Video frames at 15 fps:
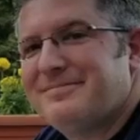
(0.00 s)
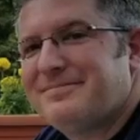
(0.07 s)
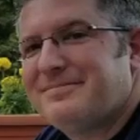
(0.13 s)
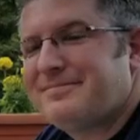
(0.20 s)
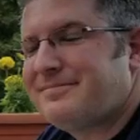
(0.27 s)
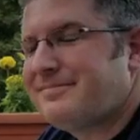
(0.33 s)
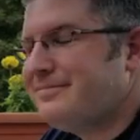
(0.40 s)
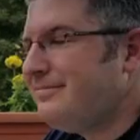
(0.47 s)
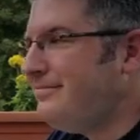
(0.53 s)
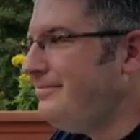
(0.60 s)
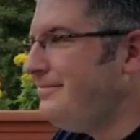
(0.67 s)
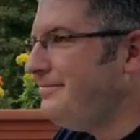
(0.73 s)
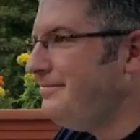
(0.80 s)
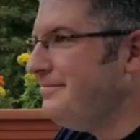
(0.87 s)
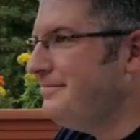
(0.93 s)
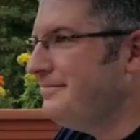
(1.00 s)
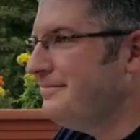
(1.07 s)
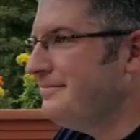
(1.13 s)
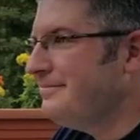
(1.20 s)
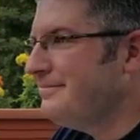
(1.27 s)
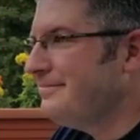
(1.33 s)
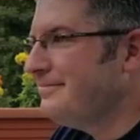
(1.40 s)

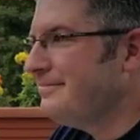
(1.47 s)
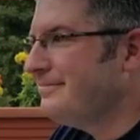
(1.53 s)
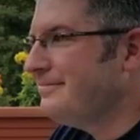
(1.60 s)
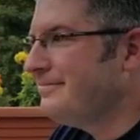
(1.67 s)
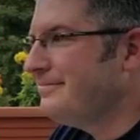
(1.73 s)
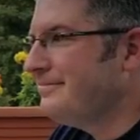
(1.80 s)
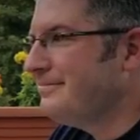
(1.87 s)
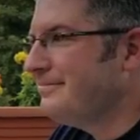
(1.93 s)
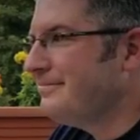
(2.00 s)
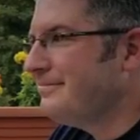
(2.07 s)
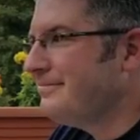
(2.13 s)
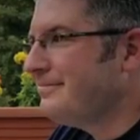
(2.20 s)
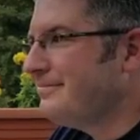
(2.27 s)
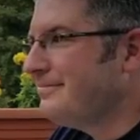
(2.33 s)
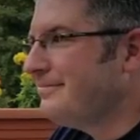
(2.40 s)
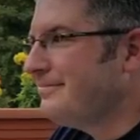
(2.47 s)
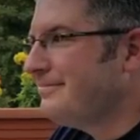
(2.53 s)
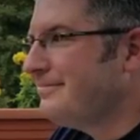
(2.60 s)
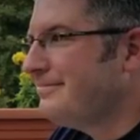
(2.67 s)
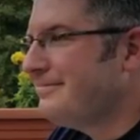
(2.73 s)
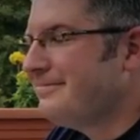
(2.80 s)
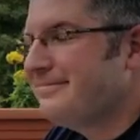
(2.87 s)

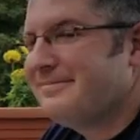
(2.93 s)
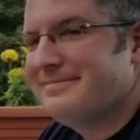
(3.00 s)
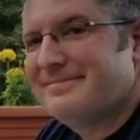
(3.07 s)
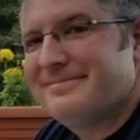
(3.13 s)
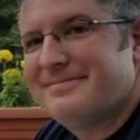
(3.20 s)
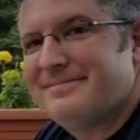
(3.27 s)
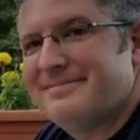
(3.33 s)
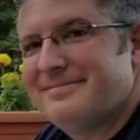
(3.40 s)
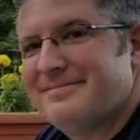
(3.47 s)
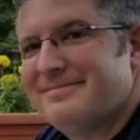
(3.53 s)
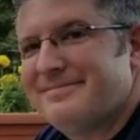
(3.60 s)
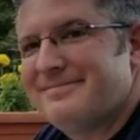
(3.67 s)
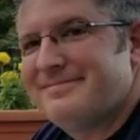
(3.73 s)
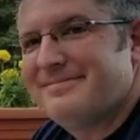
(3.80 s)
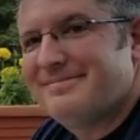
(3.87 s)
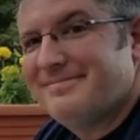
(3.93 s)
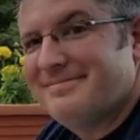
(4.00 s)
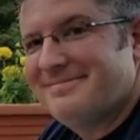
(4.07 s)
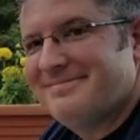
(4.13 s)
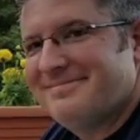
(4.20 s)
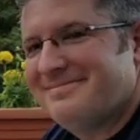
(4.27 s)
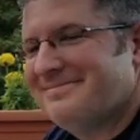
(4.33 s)

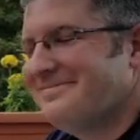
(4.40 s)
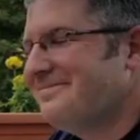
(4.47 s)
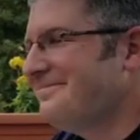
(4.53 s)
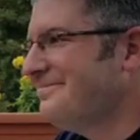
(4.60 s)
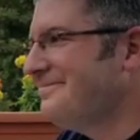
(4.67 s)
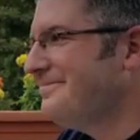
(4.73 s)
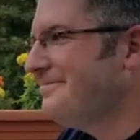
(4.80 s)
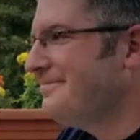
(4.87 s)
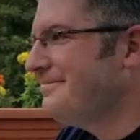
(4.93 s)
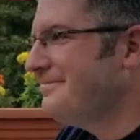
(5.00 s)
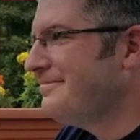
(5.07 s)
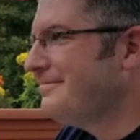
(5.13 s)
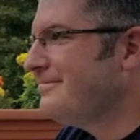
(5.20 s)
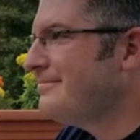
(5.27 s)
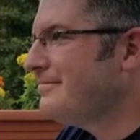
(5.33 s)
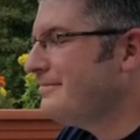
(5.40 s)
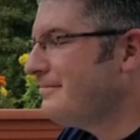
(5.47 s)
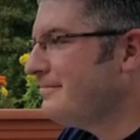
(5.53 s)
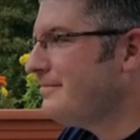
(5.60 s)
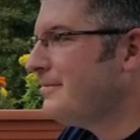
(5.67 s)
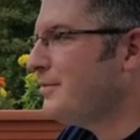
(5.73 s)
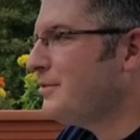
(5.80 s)

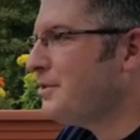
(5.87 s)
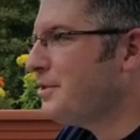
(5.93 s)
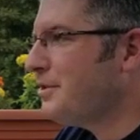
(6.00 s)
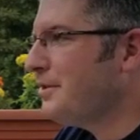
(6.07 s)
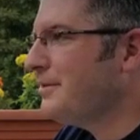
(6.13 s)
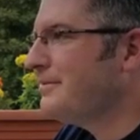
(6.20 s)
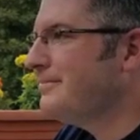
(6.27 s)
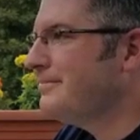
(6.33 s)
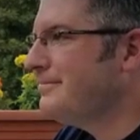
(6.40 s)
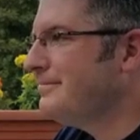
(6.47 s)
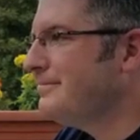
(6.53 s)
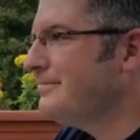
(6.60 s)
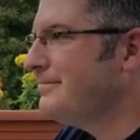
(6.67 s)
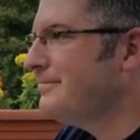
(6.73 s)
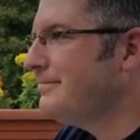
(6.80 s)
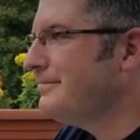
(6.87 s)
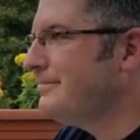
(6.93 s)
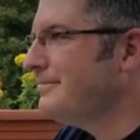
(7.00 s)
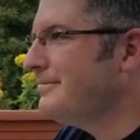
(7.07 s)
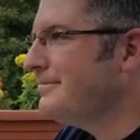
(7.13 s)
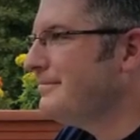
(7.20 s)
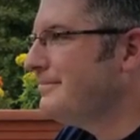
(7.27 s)

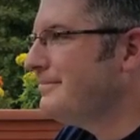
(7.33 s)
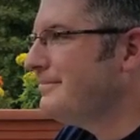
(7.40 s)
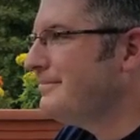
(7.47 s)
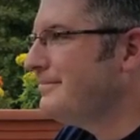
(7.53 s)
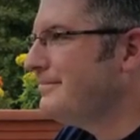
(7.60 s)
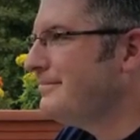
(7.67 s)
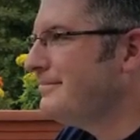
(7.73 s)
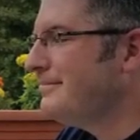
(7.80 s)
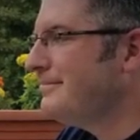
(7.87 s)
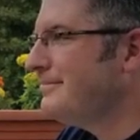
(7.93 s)
(silent)